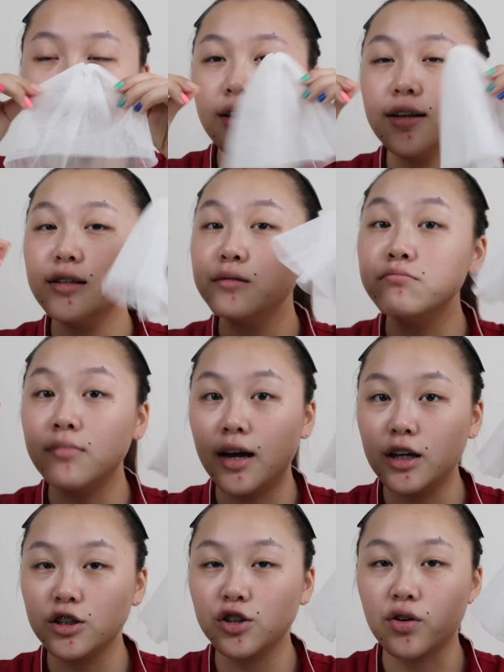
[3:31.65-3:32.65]
This
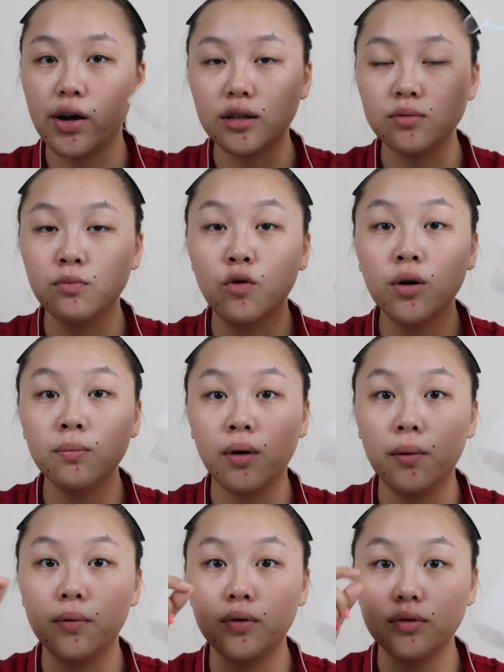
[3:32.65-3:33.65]
mesh creates more
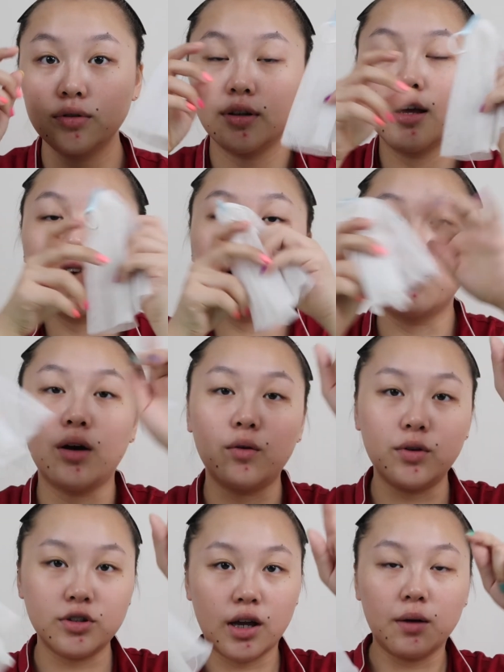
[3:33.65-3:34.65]
bubbles,
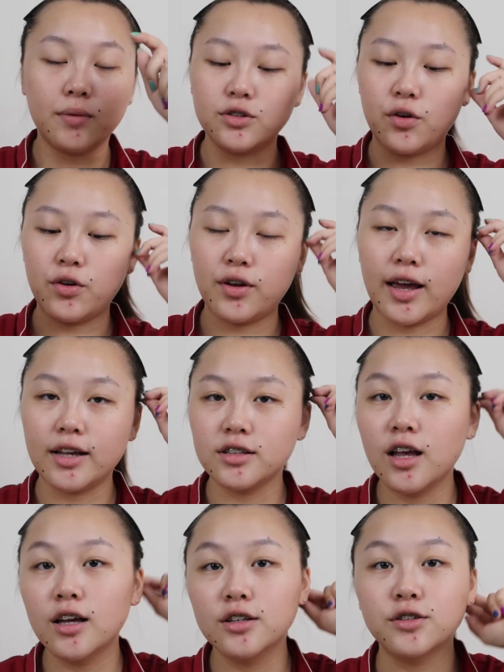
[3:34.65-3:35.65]
which I'll be showing you guys.
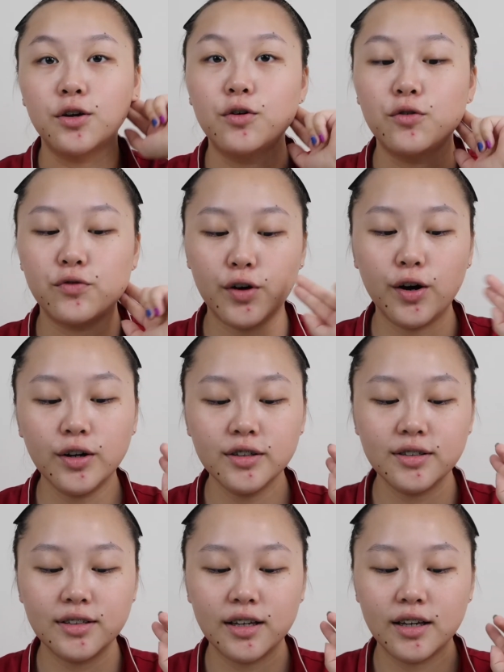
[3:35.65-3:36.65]
So
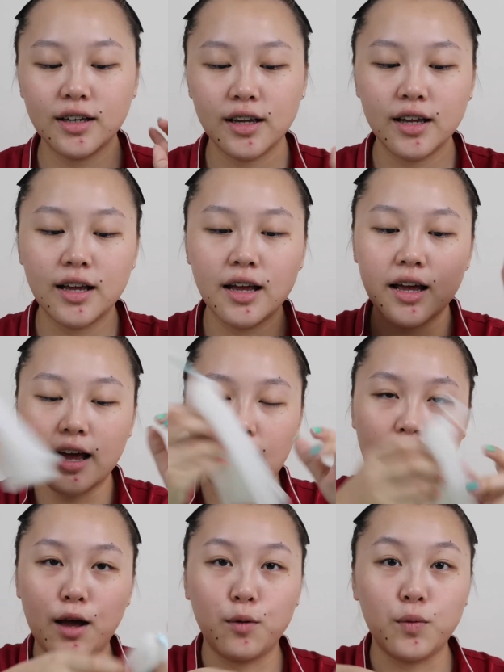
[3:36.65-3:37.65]
first,
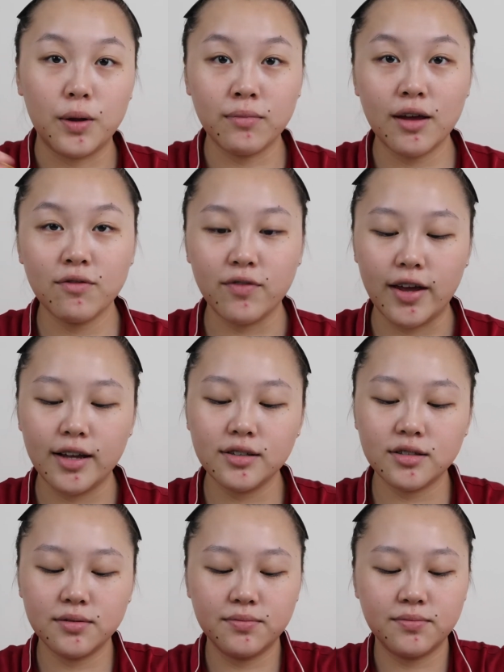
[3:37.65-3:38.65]
I wet my face.